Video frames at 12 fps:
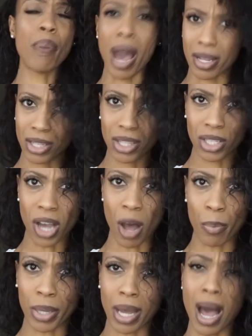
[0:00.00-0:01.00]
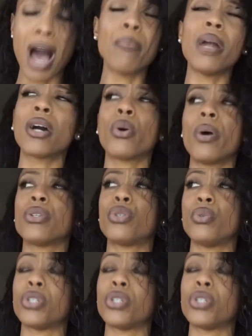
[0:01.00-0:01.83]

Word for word: Back to the topic. I'm not going to